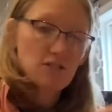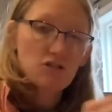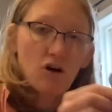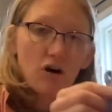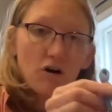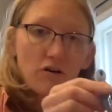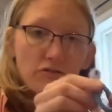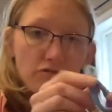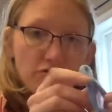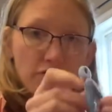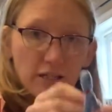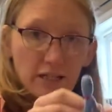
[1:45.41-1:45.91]

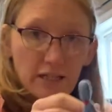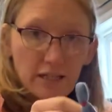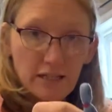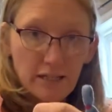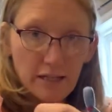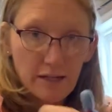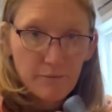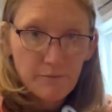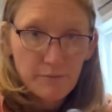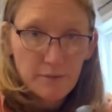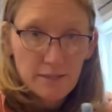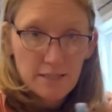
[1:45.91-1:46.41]
dolphin
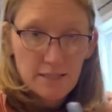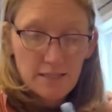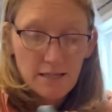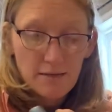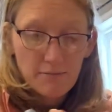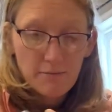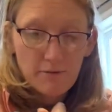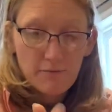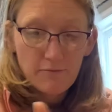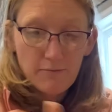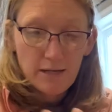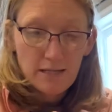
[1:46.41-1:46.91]
clip, and some
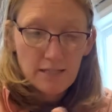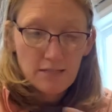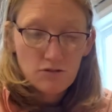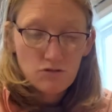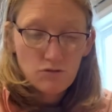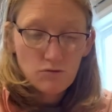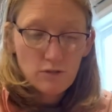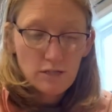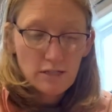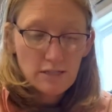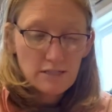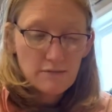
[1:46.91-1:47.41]
of my
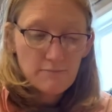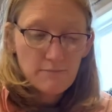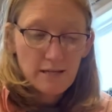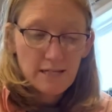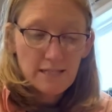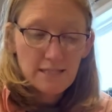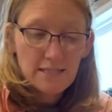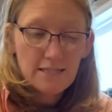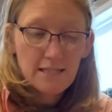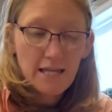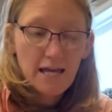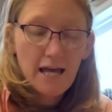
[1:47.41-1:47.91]
students
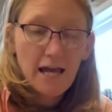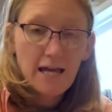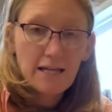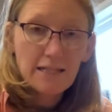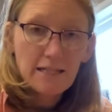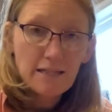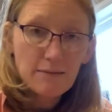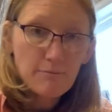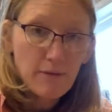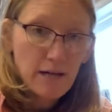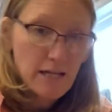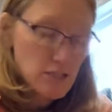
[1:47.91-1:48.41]
might say, I
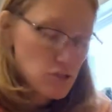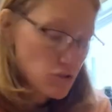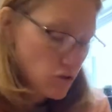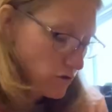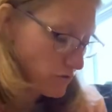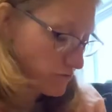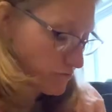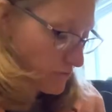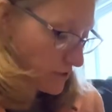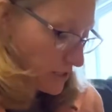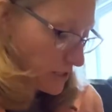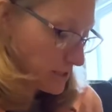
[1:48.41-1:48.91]
need my
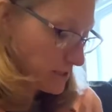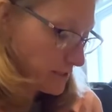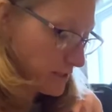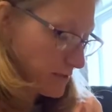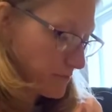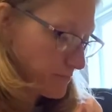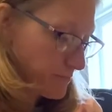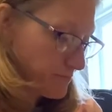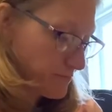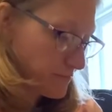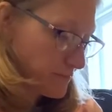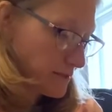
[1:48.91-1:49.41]
dolphin clip.
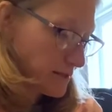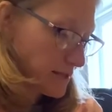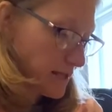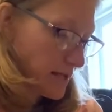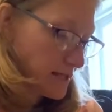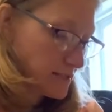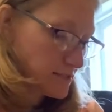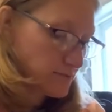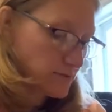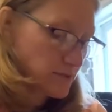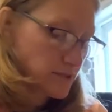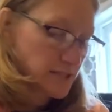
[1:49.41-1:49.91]

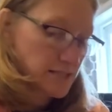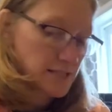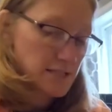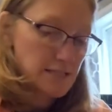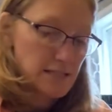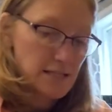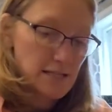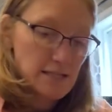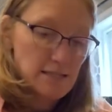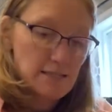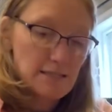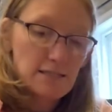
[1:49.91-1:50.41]
That's what this
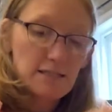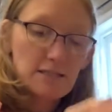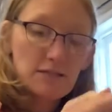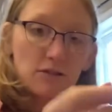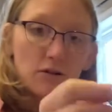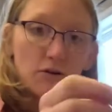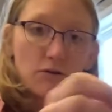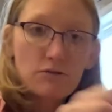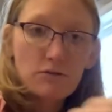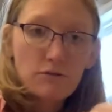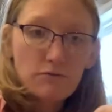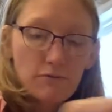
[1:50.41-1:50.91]
is. This
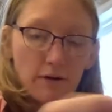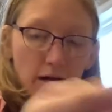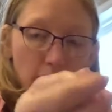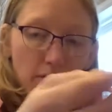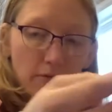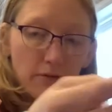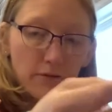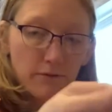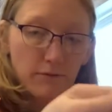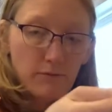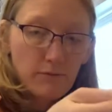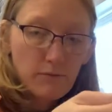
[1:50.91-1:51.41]
goes around
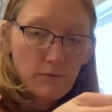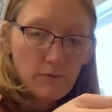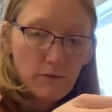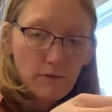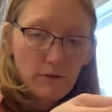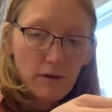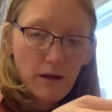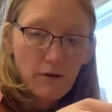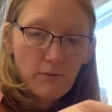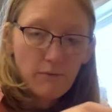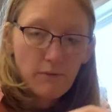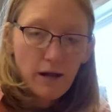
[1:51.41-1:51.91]

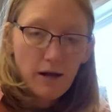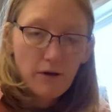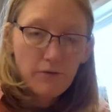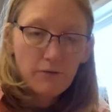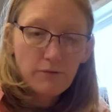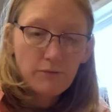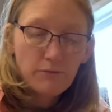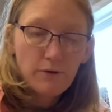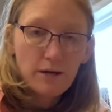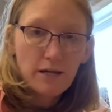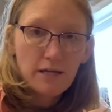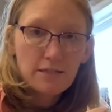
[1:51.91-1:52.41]
the
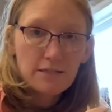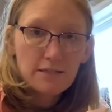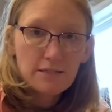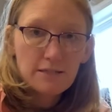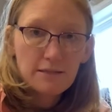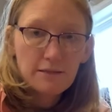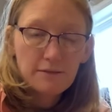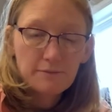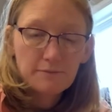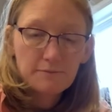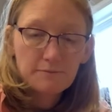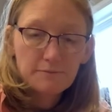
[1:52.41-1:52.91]
wrist,
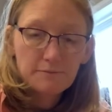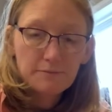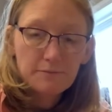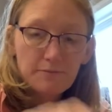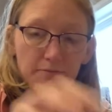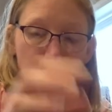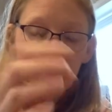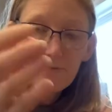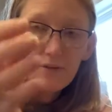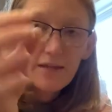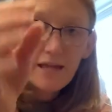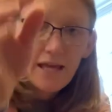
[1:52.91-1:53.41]

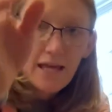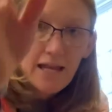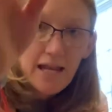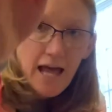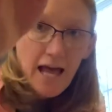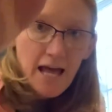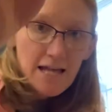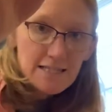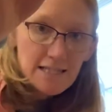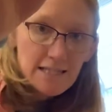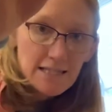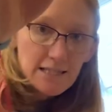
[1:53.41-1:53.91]
and it
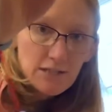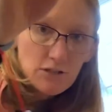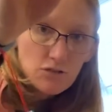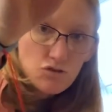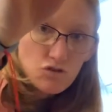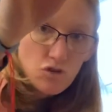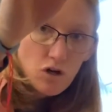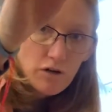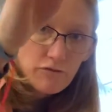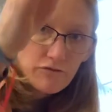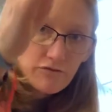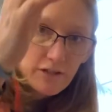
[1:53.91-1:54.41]
has a little
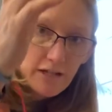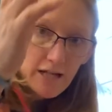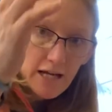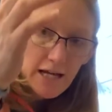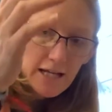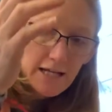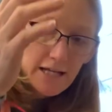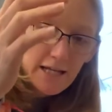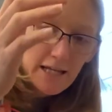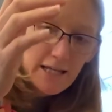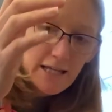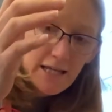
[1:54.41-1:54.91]
dolphin on
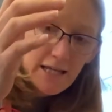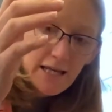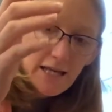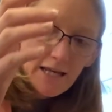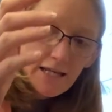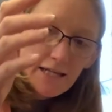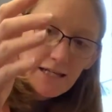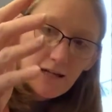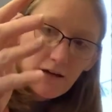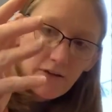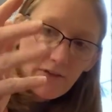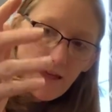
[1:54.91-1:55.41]
it.
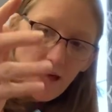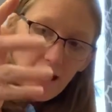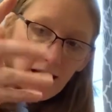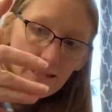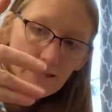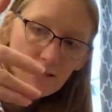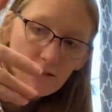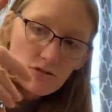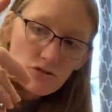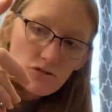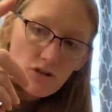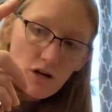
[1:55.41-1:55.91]
Now that
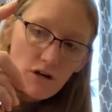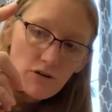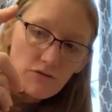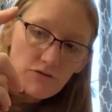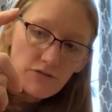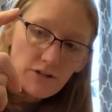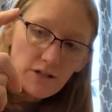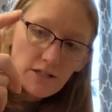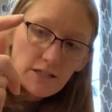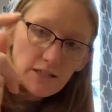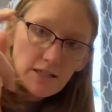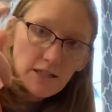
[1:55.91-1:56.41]
little
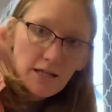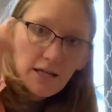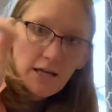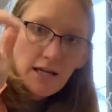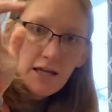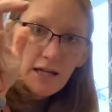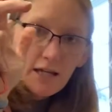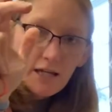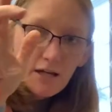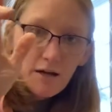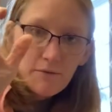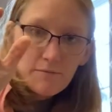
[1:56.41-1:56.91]
dolphin
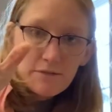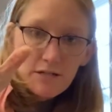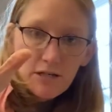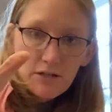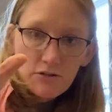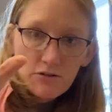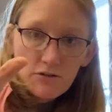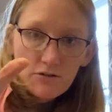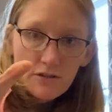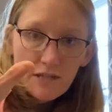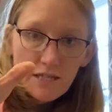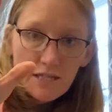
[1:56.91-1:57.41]
comes
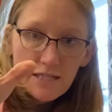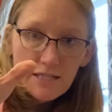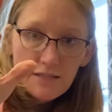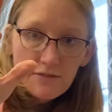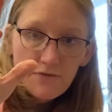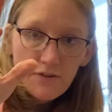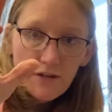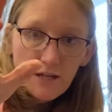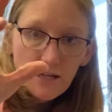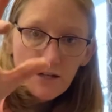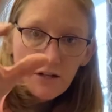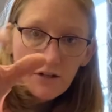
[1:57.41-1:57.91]
under these
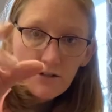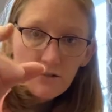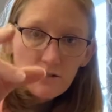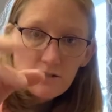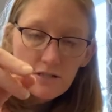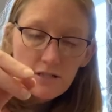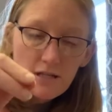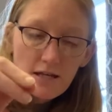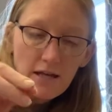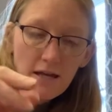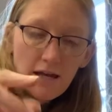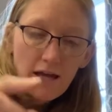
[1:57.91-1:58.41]

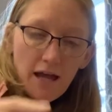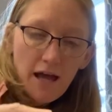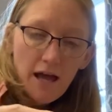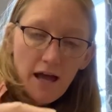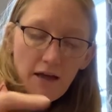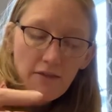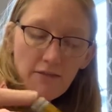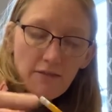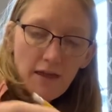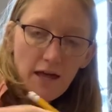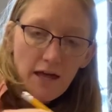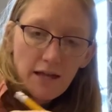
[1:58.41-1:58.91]
fingers,
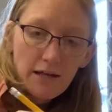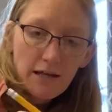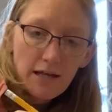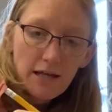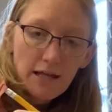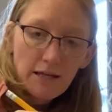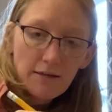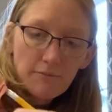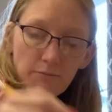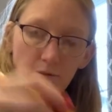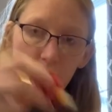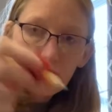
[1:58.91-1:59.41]
and then
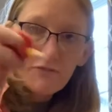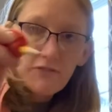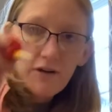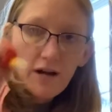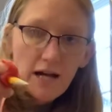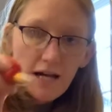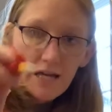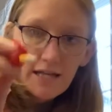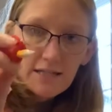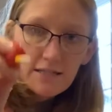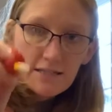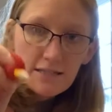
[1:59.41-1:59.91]
it
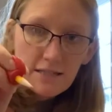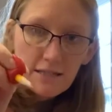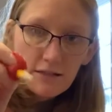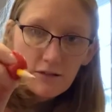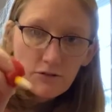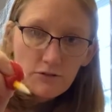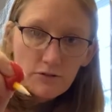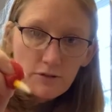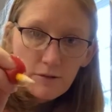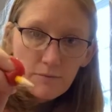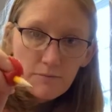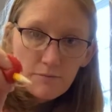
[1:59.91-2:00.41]
provides the
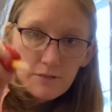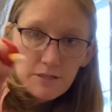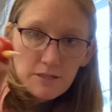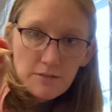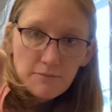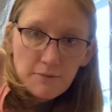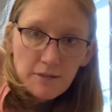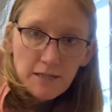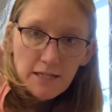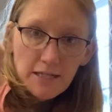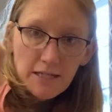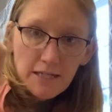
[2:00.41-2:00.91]
grip to
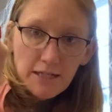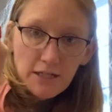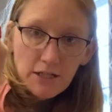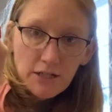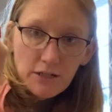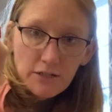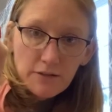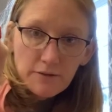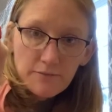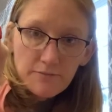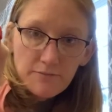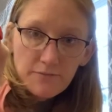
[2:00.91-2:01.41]
be
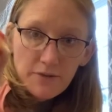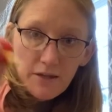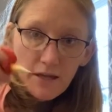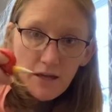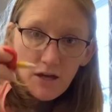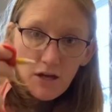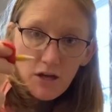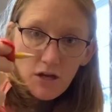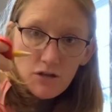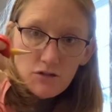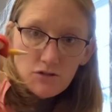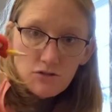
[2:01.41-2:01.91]
here.
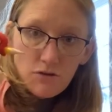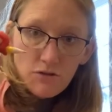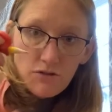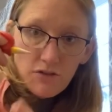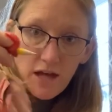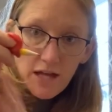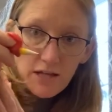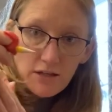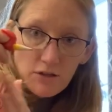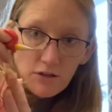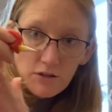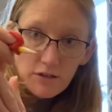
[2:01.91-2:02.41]
So
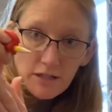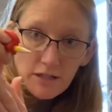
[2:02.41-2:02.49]
then you're